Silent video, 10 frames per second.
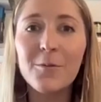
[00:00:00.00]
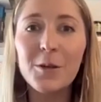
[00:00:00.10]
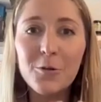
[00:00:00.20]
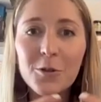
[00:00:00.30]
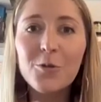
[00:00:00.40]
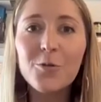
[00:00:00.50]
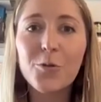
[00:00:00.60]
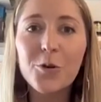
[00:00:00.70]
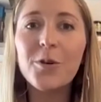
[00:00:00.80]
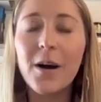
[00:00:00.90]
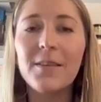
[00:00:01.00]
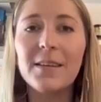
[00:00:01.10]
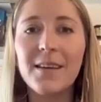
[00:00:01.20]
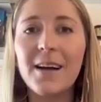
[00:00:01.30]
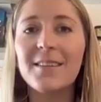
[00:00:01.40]
We use the root of
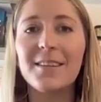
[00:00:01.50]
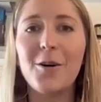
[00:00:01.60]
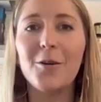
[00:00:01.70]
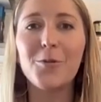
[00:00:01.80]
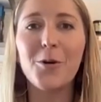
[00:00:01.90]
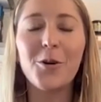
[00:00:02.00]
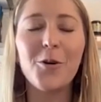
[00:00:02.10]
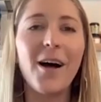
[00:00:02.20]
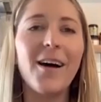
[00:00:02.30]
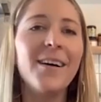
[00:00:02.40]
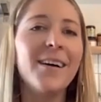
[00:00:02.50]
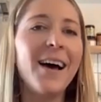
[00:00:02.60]
this succulent called rhodiola.